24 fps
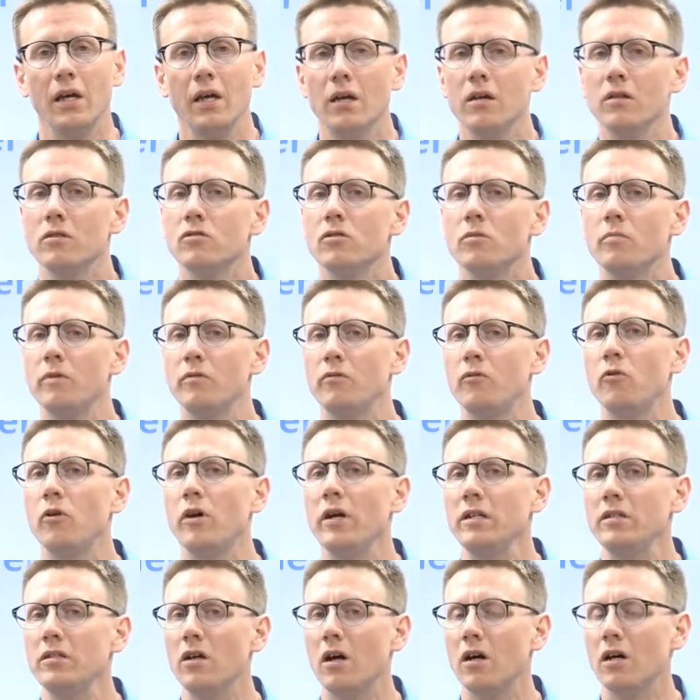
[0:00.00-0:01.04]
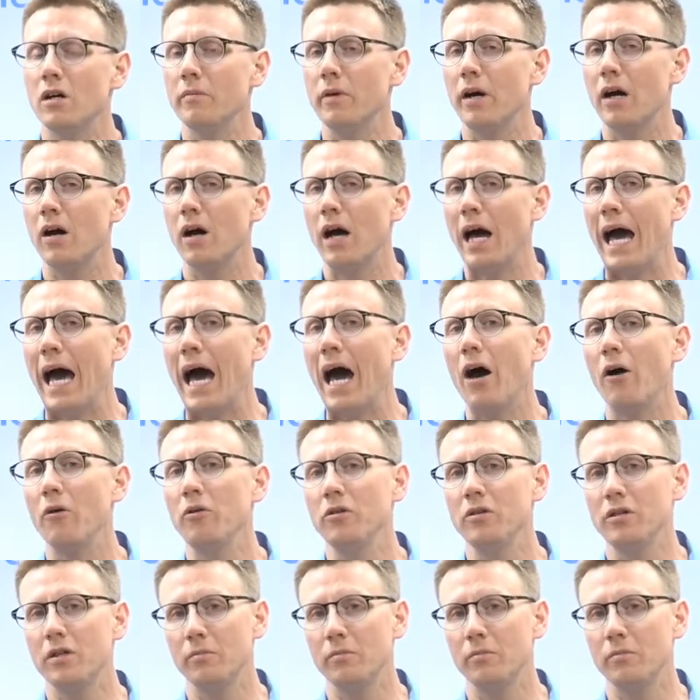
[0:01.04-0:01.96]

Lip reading: So before I talk about how you